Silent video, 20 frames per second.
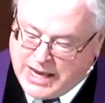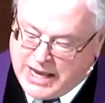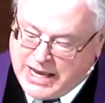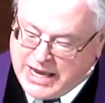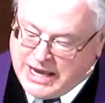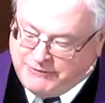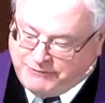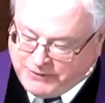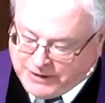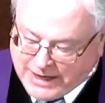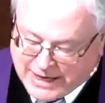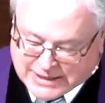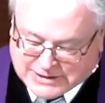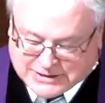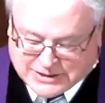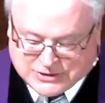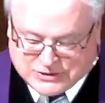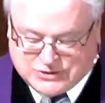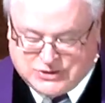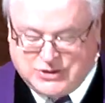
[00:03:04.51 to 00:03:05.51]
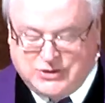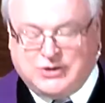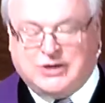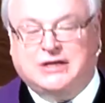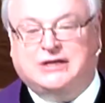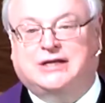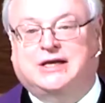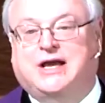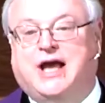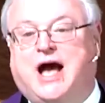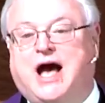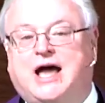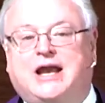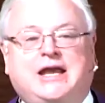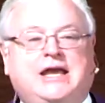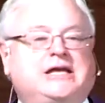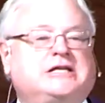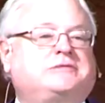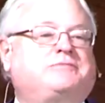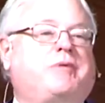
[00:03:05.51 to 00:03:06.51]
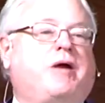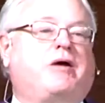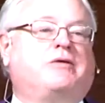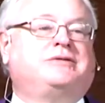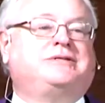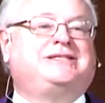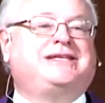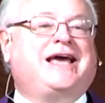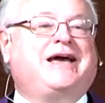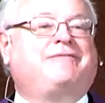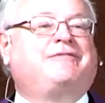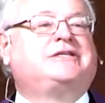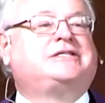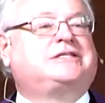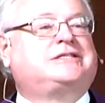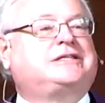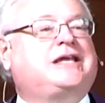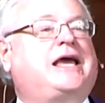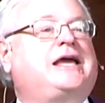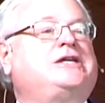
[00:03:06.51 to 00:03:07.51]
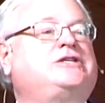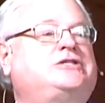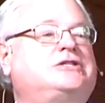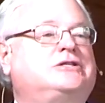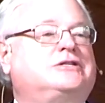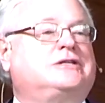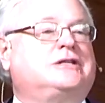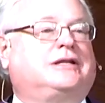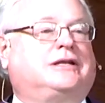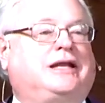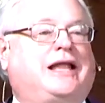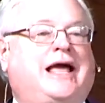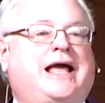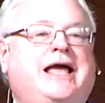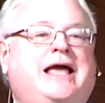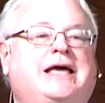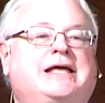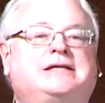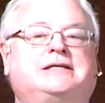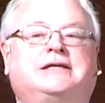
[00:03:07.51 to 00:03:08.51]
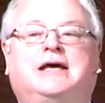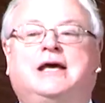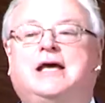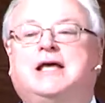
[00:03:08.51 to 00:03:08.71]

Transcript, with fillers: He forgets his duty to God. He has brought devastation to the land.